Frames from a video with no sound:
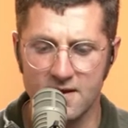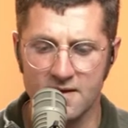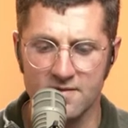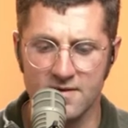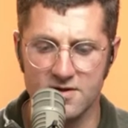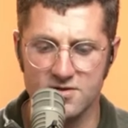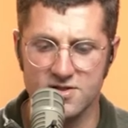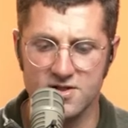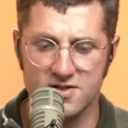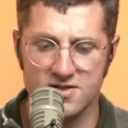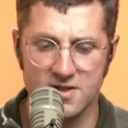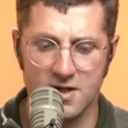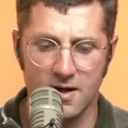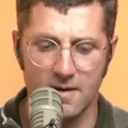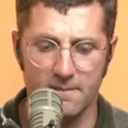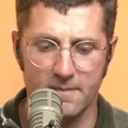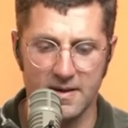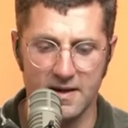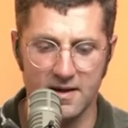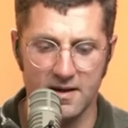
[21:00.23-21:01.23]
there's this
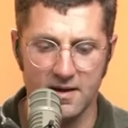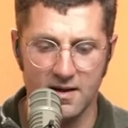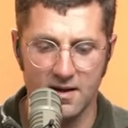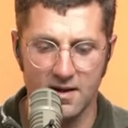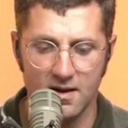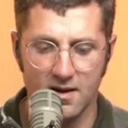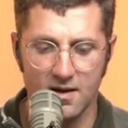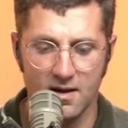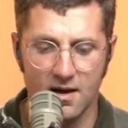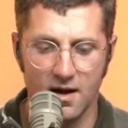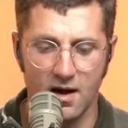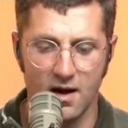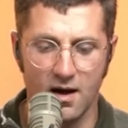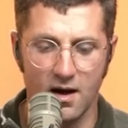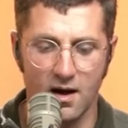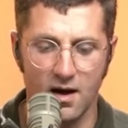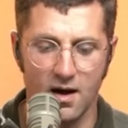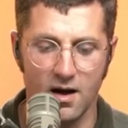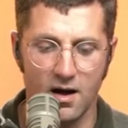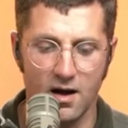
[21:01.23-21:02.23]
company,
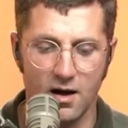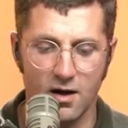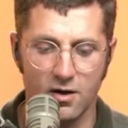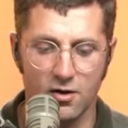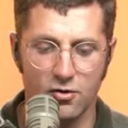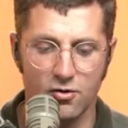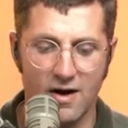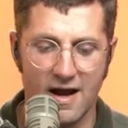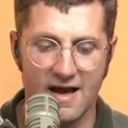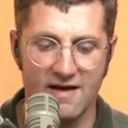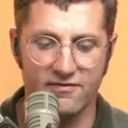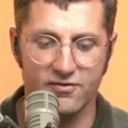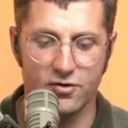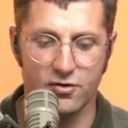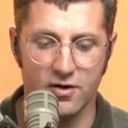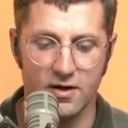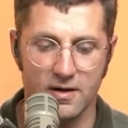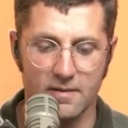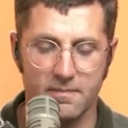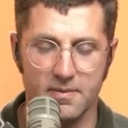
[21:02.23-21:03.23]
uh, Grav
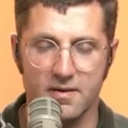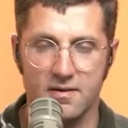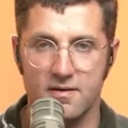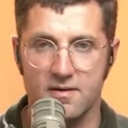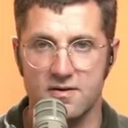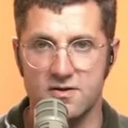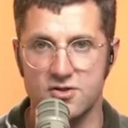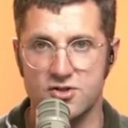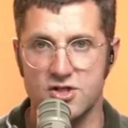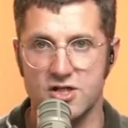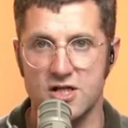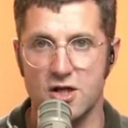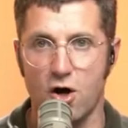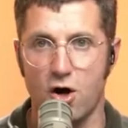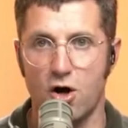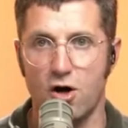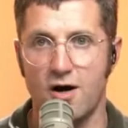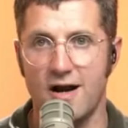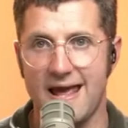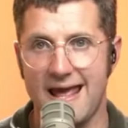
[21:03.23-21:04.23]
Grip, G
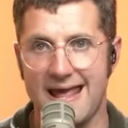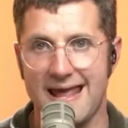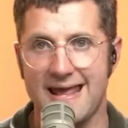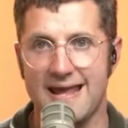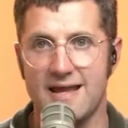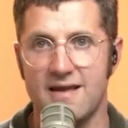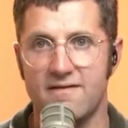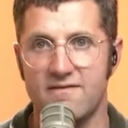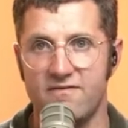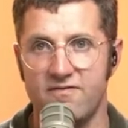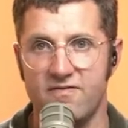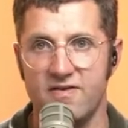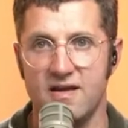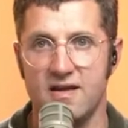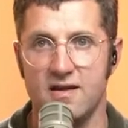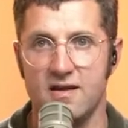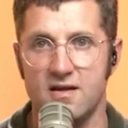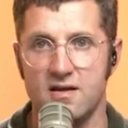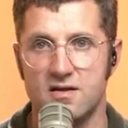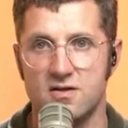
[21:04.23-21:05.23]
R A
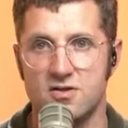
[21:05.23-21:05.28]
V